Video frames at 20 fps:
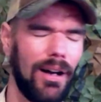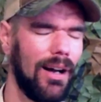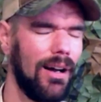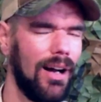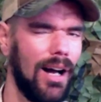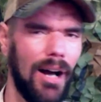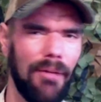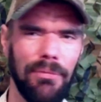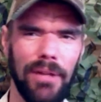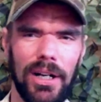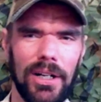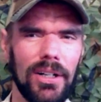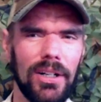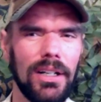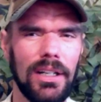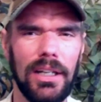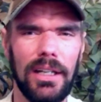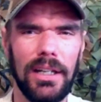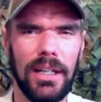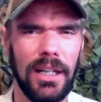I'm not going to
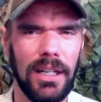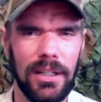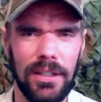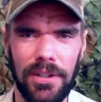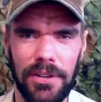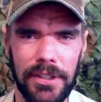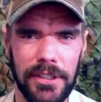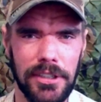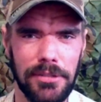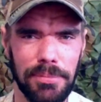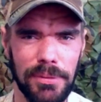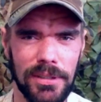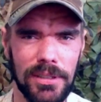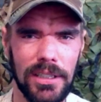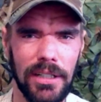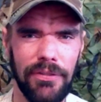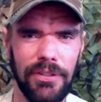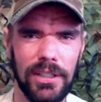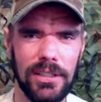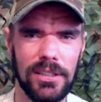get into the
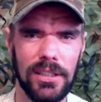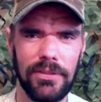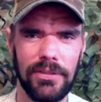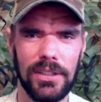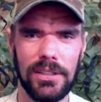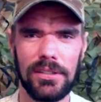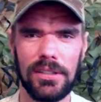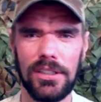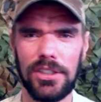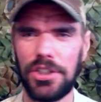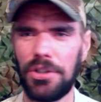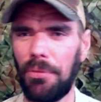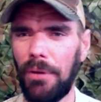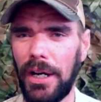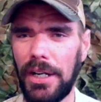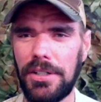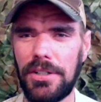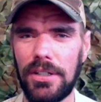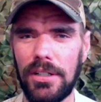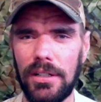specifics of the
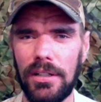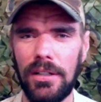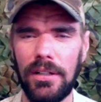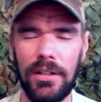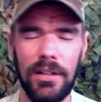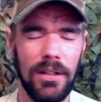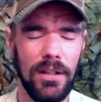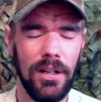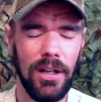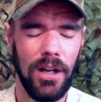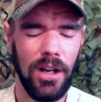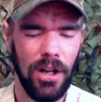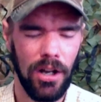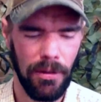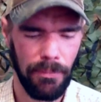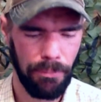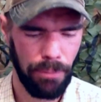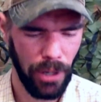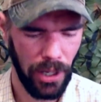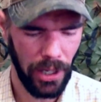situation,
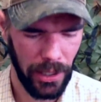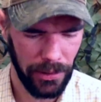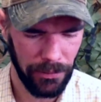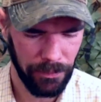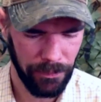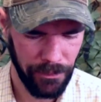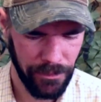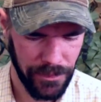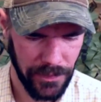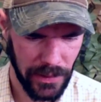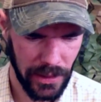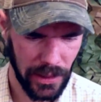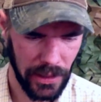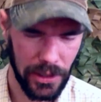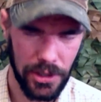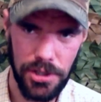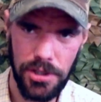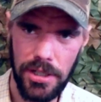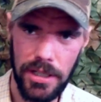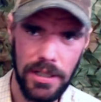but
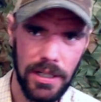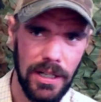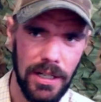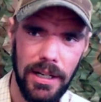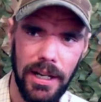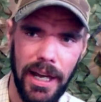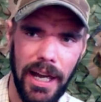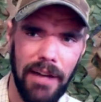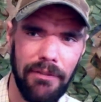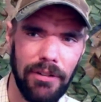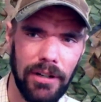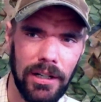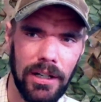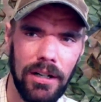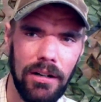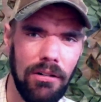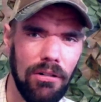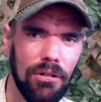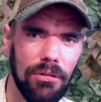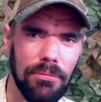she didn't have a
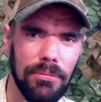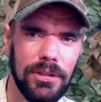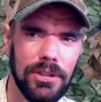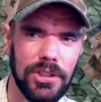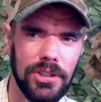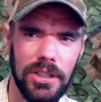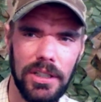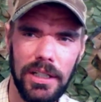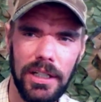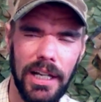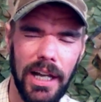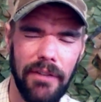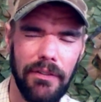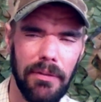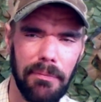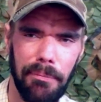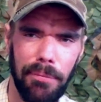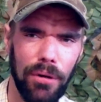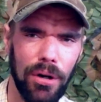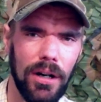comb. She didn't have a
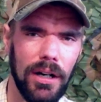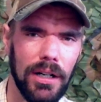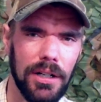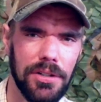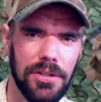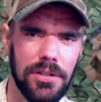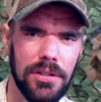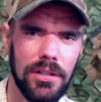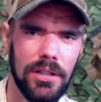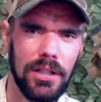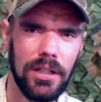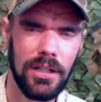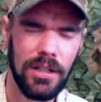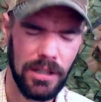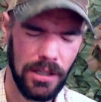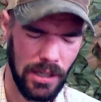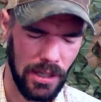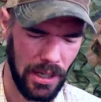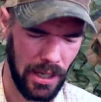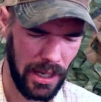brush.
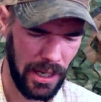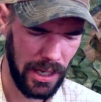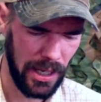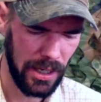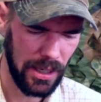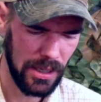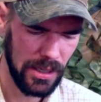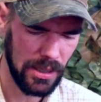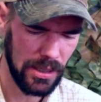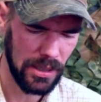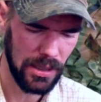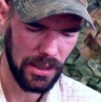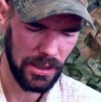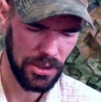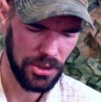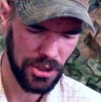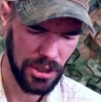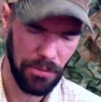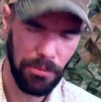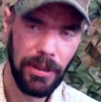And
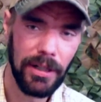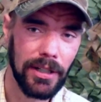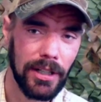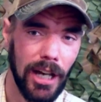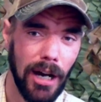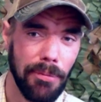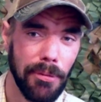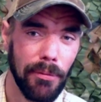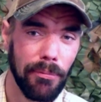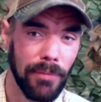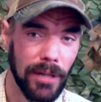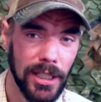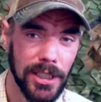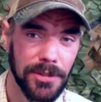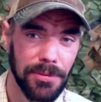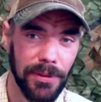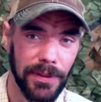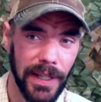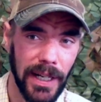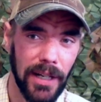she went a couple months
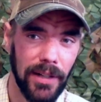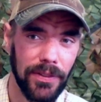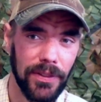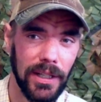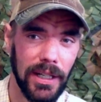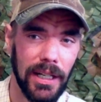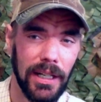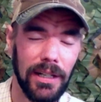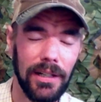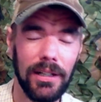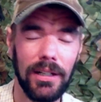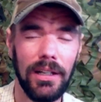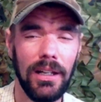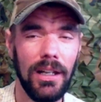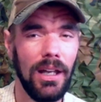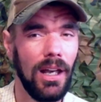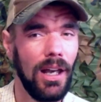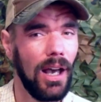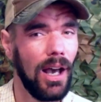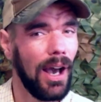without that.
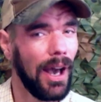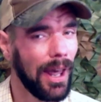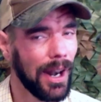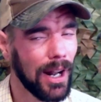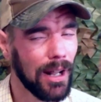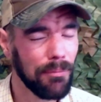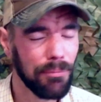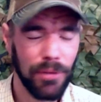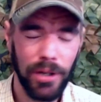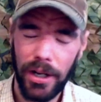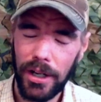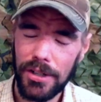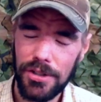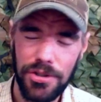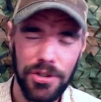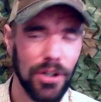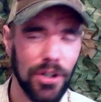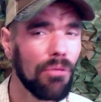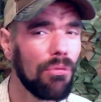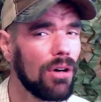And I'm not
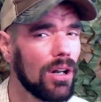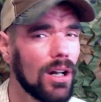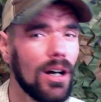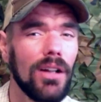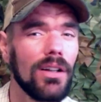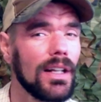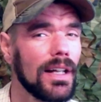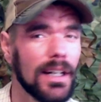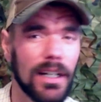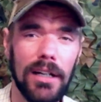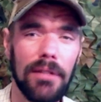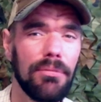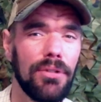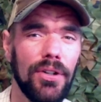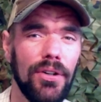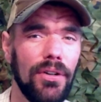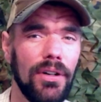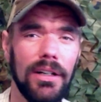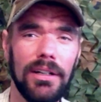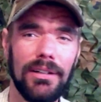sure what all led up
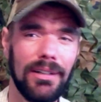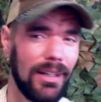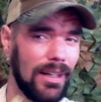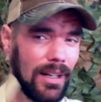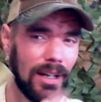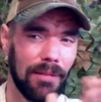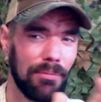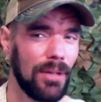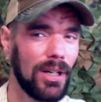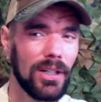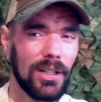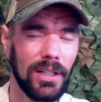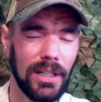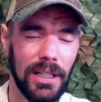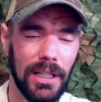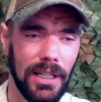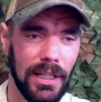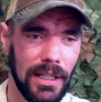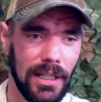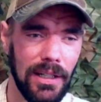to it, and I'm not going to
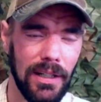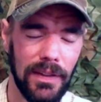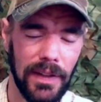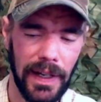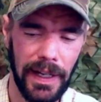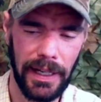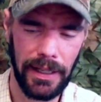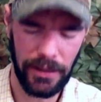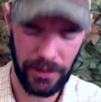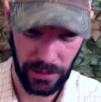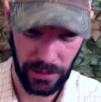get into that.